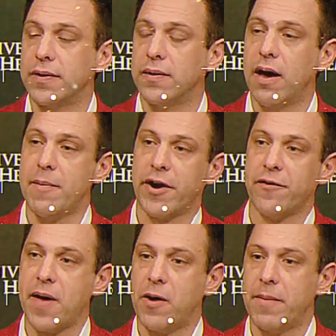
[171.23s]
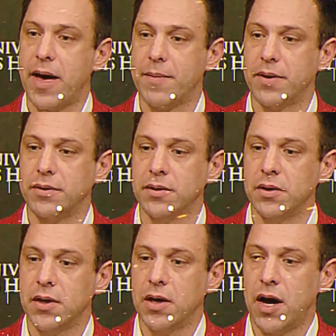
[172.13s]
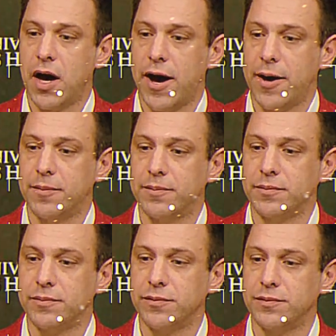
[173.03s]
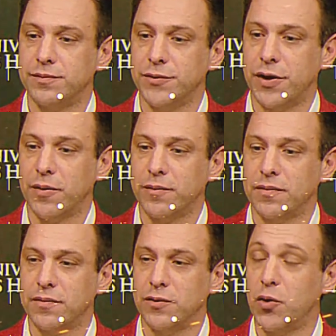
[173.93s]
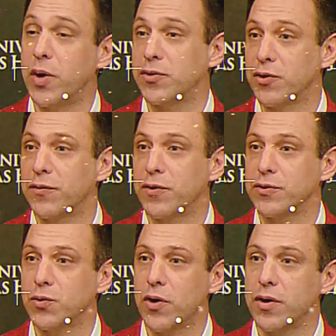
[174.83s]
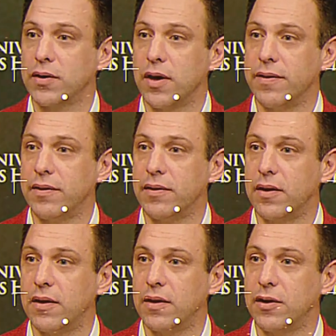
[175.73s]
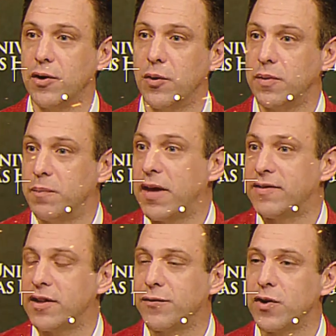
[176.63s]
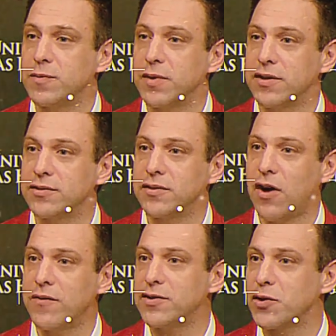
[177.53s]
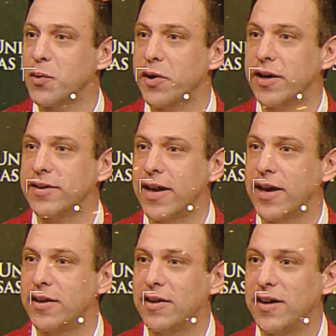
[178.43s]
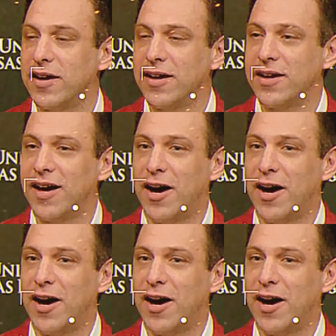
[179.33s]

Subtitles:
Omar Norman-Lott was a force at Tennessee, especially against the run. He's got that quick first step you love to see from an interior